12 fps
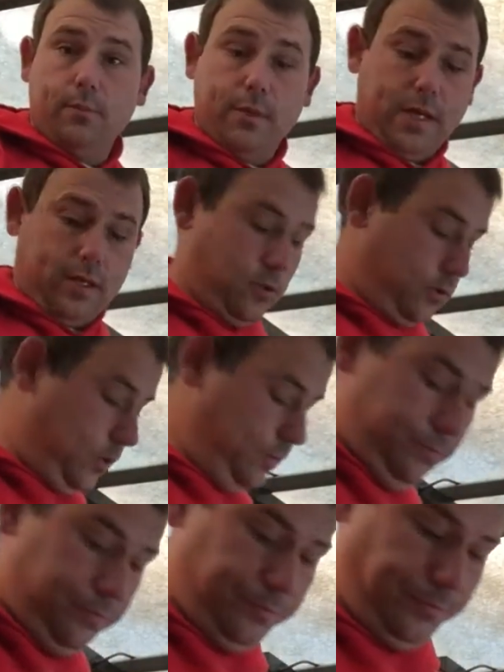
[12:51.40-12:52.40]
back on.
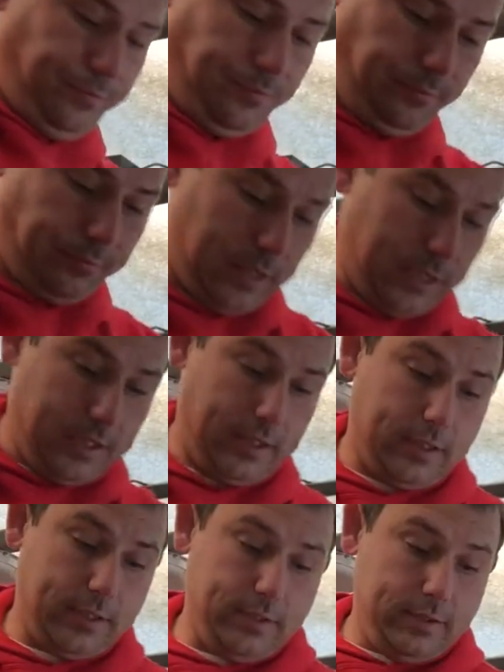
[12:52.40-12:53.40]
Mine,
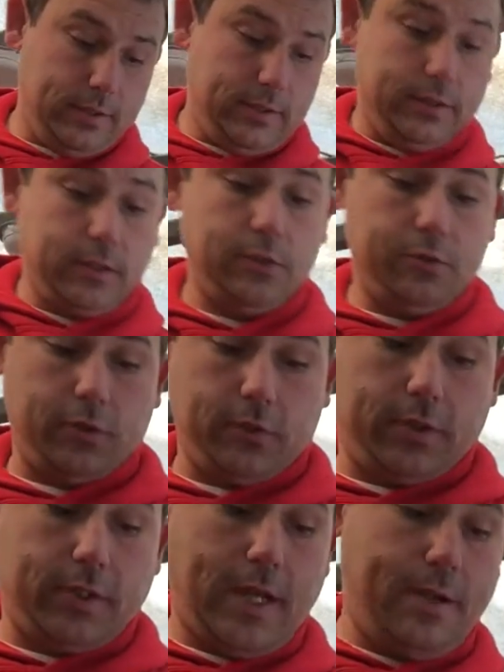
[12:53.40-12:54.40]
like, it goes
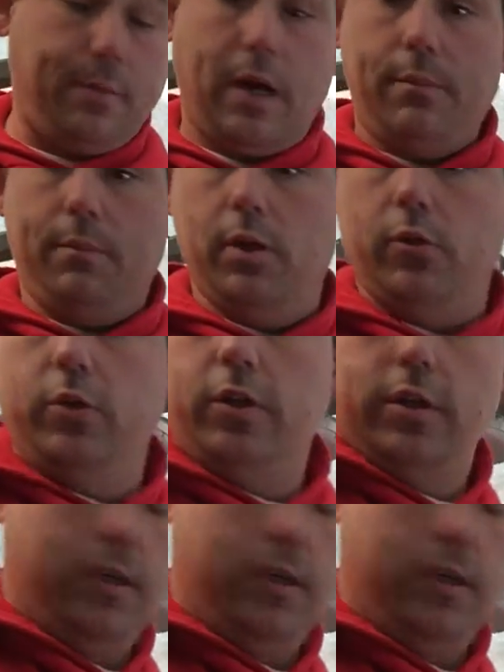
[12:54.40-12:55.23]
on standby mode.